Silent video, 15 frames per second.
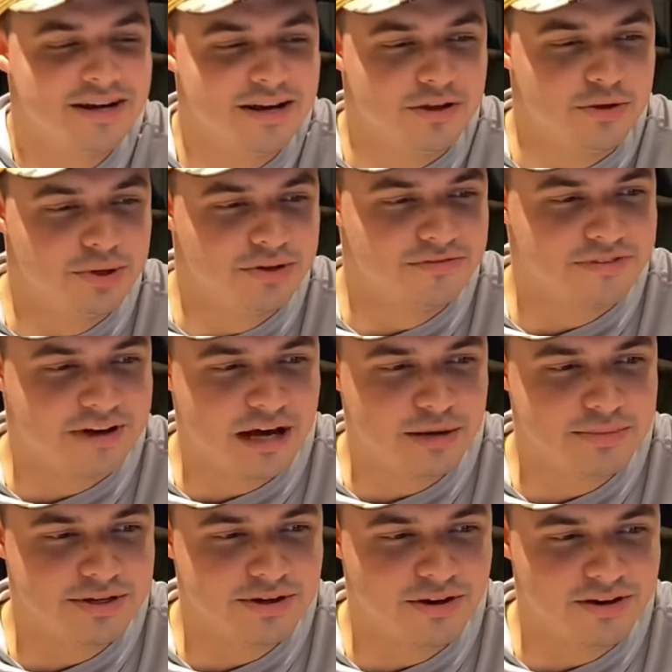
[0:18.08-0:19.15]
You can find
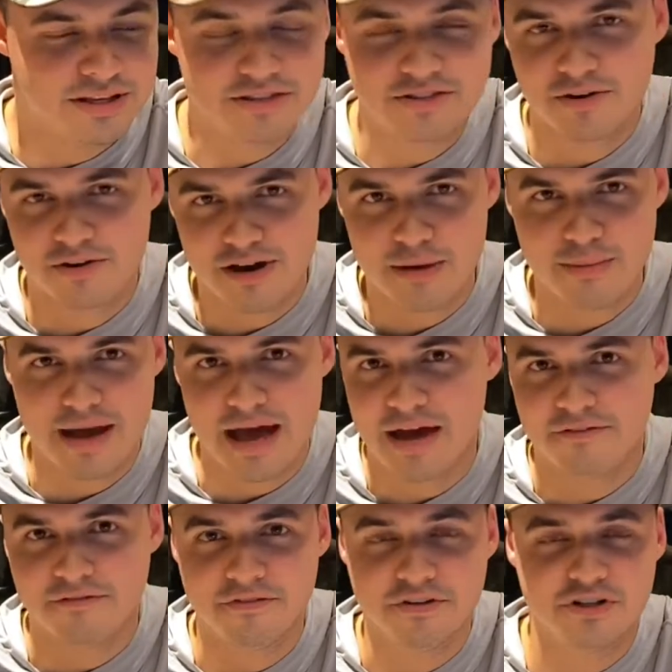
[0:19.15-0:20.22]
me on Instagram at
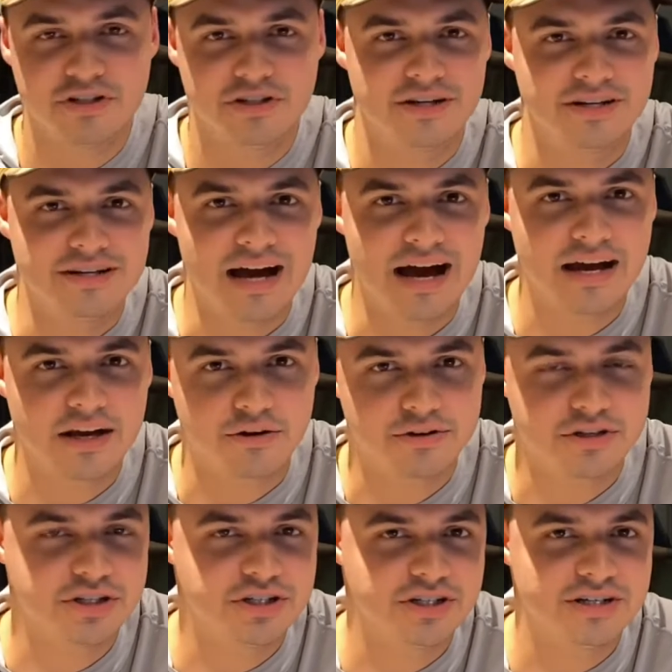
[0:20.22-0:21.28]

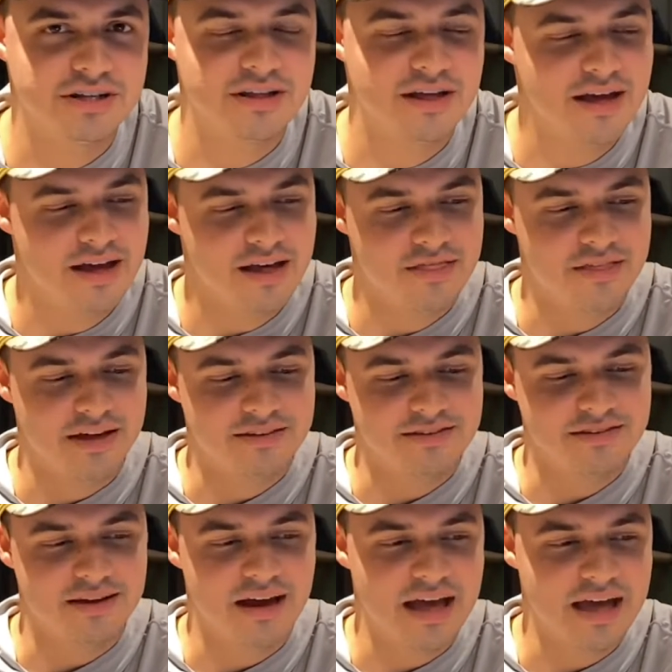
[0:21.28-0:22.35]
fishin.christian. That's
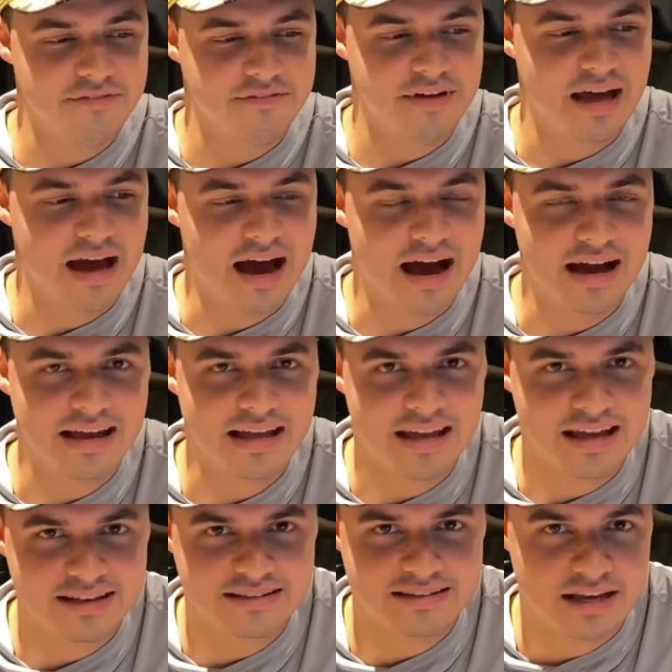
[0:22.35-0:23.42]

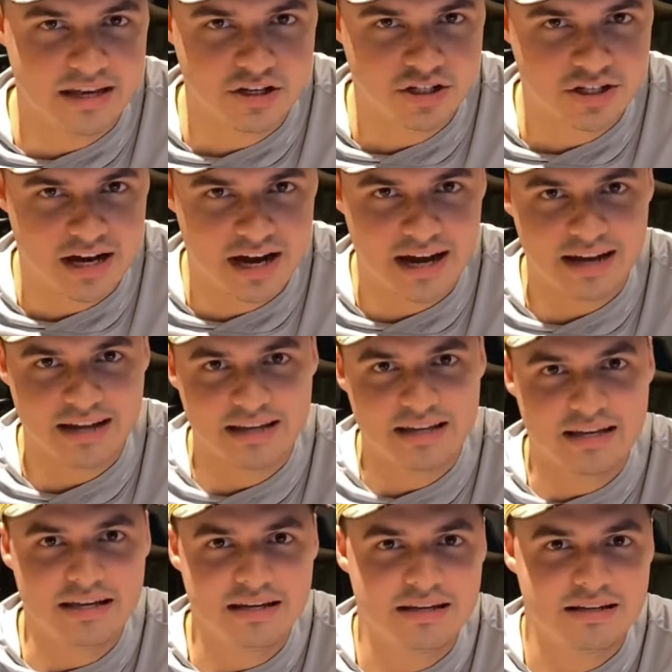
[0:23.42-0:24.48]

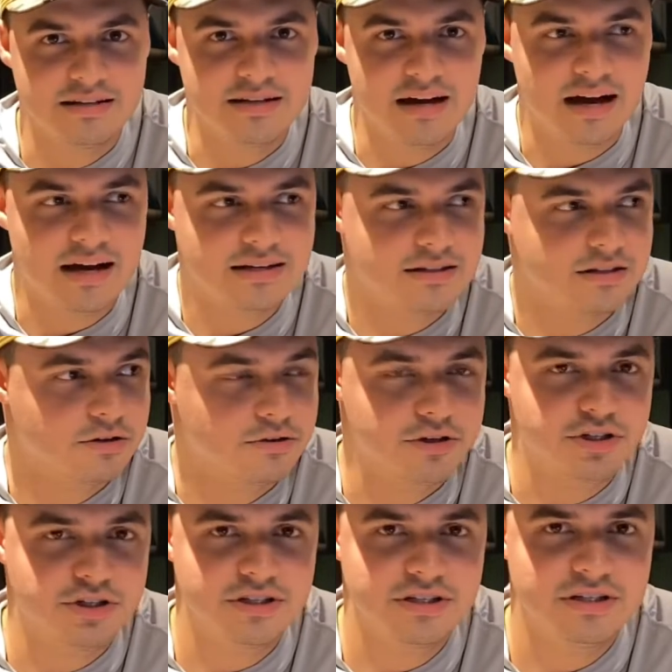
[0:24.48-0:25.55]
FISHIN.Christian,
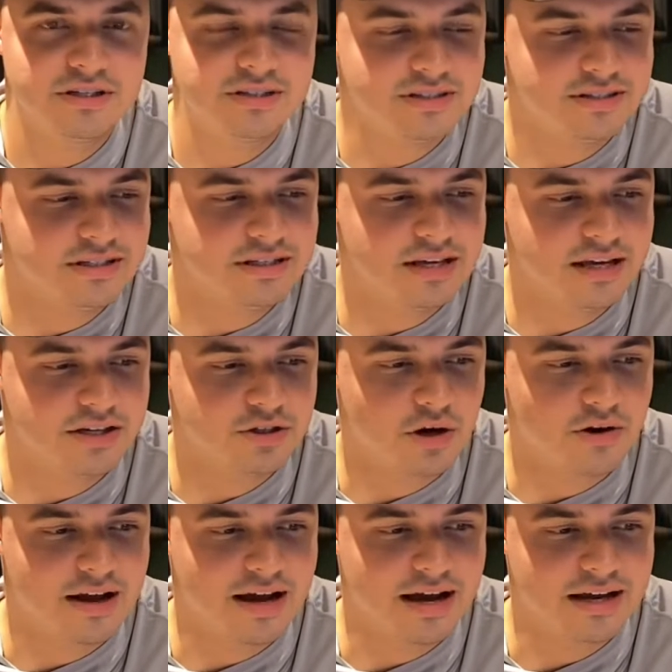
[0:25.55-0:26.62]

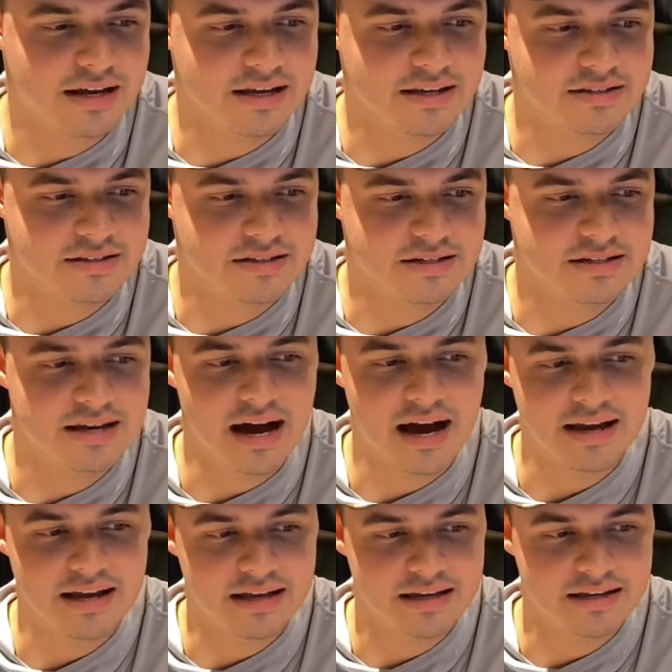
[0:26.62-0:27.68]

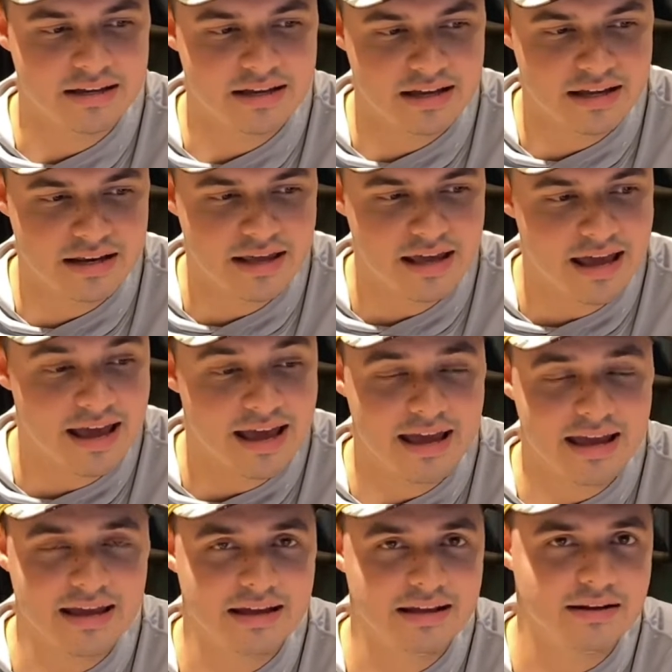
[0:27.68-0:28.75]
CHRISTIAN,
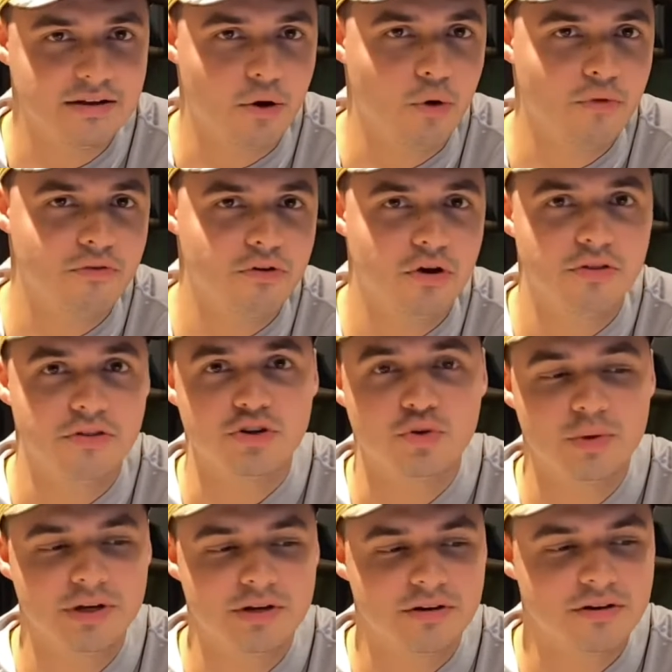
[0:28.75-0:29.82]
and over on the
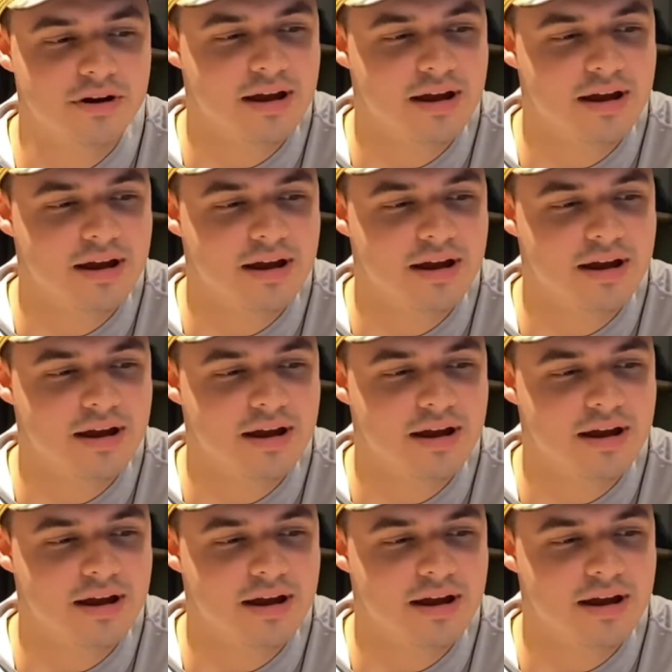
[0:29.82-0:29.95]
Twitter